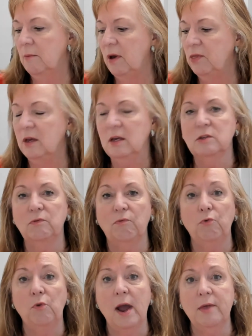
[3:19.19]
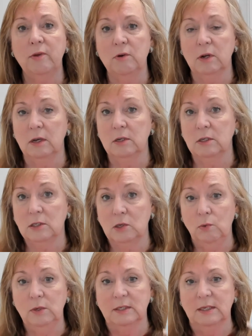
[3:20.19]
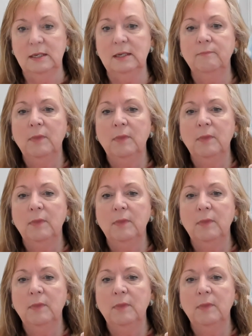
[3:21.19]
I think it's rather exquisite.